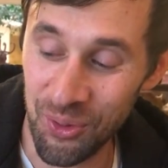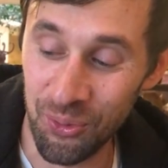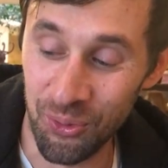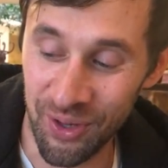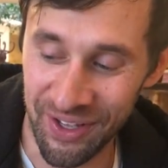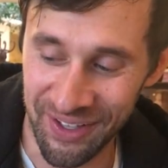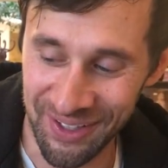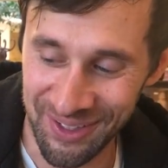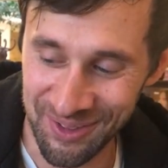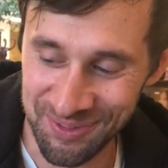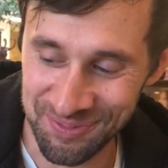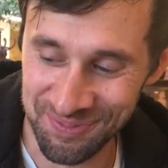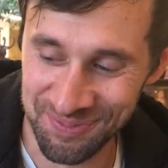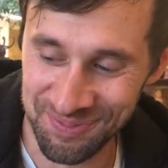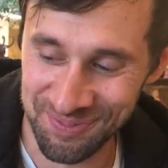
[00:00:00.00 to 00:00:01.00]

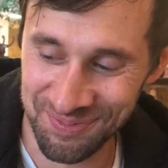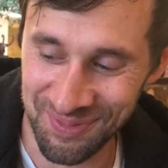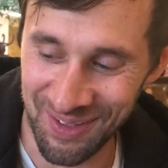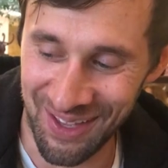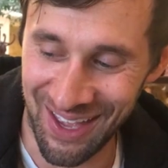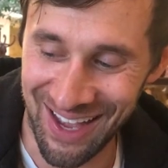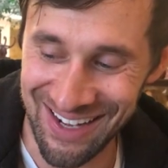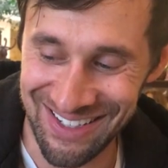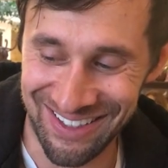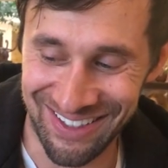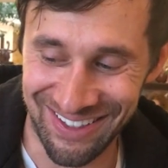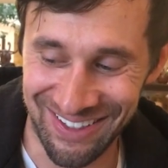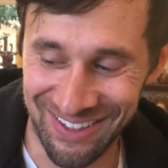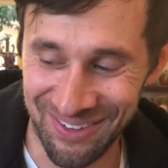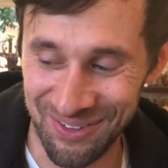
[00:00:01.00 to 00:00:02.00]
Well,
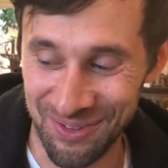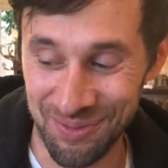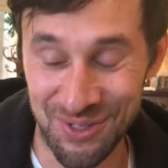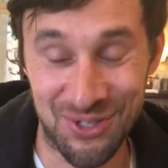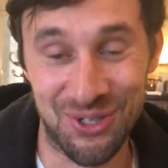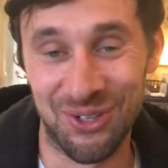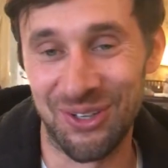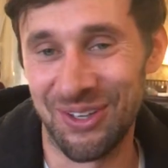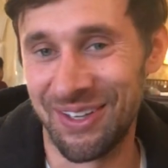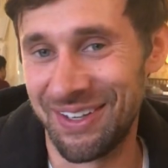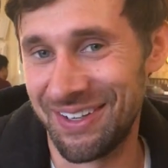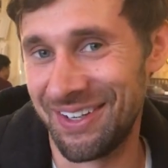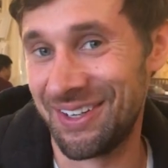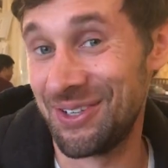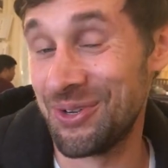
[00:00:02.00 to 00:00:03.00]
ideally we'll be shooting
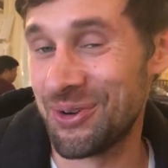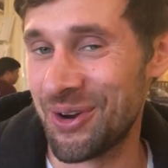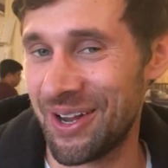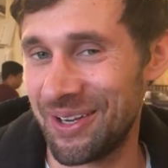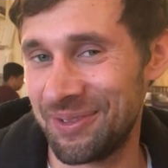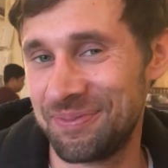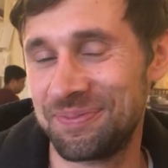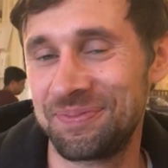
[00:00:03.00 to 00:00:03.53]
it in Ukraine.